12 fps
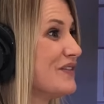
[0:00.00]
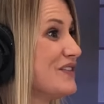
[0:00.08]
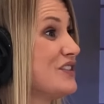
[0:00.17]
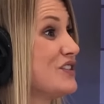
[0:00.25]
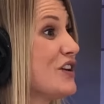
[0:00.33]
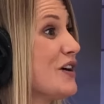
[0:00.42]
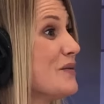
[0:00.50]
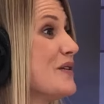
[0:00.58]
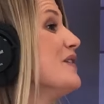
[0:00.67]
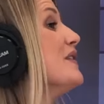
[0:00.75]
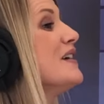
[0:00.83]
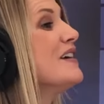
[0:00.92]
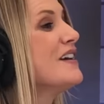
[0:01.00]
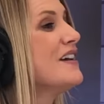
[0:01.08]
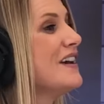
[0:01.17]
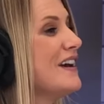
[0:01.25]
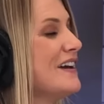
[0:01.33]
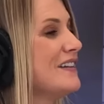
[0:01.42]
to start with
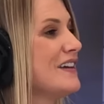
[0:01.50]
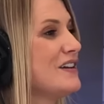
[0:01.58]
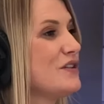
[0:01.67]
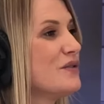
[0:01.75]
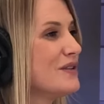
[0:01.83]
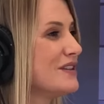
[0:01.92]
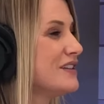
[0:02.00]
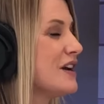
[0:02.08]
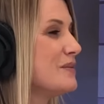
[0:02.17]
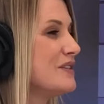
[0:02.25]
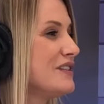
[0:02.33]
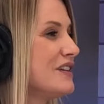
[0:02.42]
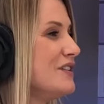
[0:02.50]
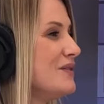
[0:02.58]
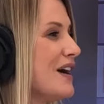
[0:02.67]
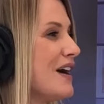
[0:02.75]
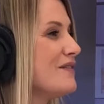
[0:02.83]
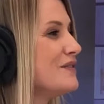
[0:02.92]
and like knowing the type of skin you
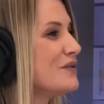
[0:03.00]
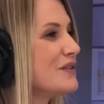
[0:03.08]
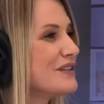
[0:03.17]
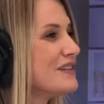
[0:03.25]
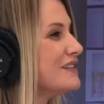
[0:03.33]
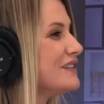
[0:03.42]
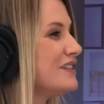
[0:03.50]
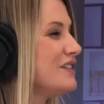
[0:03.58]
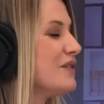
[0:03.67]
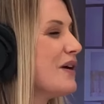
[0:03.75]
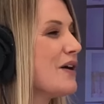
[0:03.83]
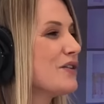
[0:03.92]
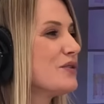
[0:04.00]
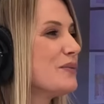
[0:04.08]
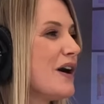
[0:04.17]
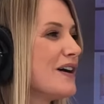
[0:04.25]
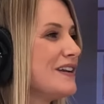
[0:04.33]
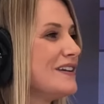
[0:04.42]
have, knowing the, how your
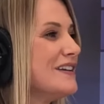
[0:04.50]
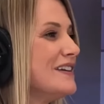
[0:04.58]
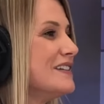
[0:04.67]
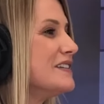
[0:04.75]
body is.